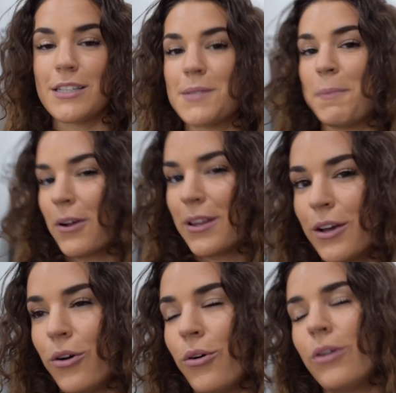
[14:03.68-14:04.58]
sparkly
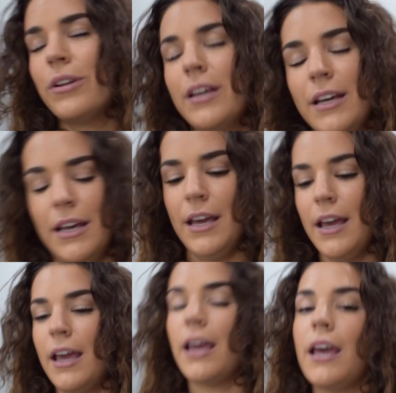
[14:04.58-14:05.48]
gold,
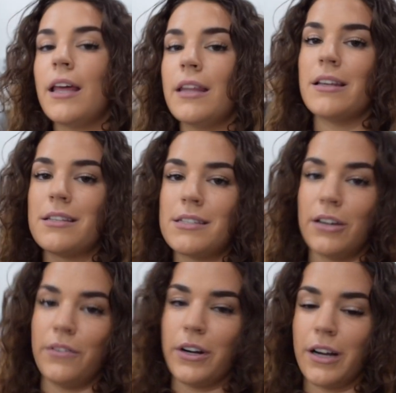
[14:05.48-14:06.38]
and the
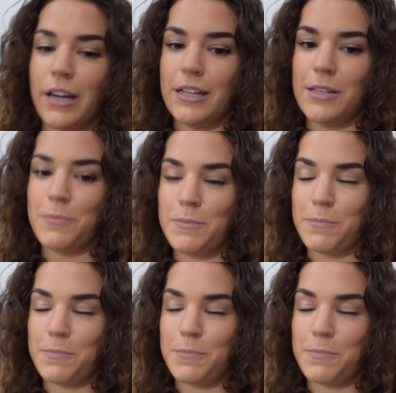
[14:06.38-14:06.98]
silver in